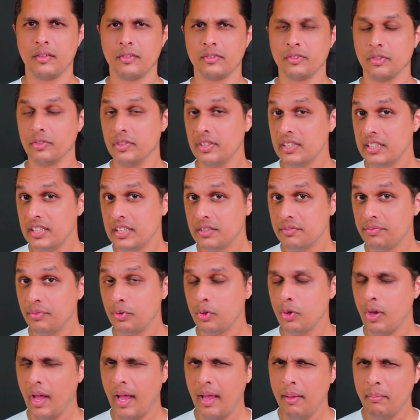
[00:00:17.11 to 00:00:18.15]
So in this
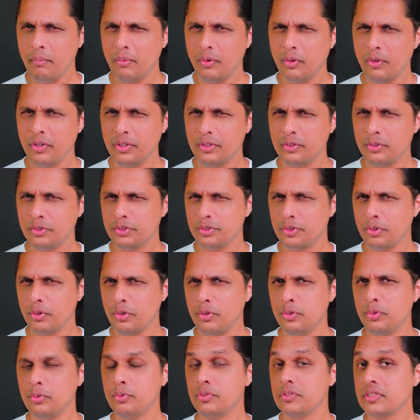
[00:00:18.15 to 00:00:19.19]
video, I'm going to
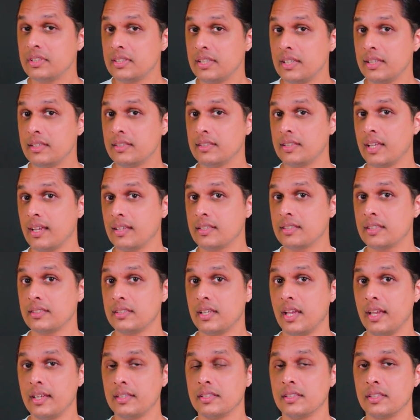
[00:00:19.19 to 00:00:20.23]
show you 6
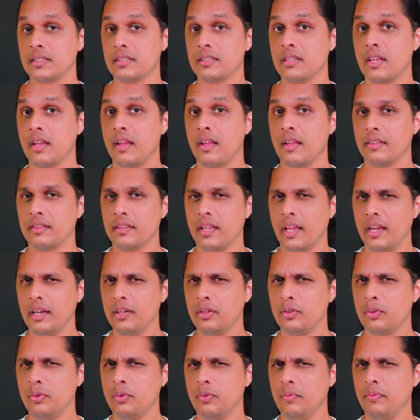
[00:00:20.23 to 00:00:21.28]
exercises
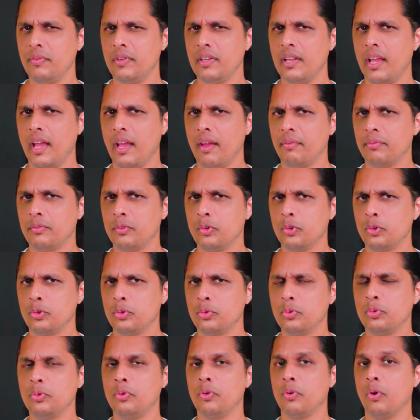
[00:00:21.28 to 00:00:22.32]
that you will have to
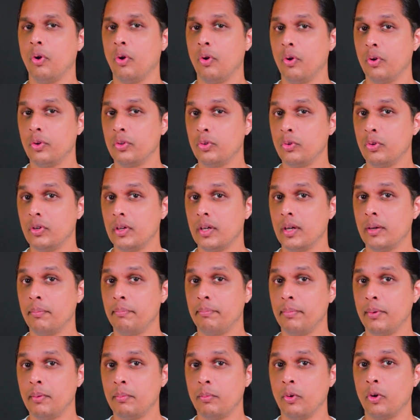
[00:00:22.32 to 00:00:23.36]
do on your
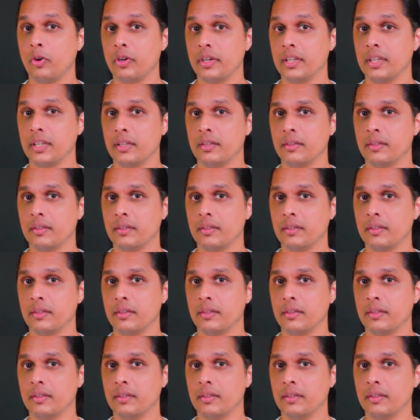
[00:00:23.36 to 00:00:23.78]
upper body.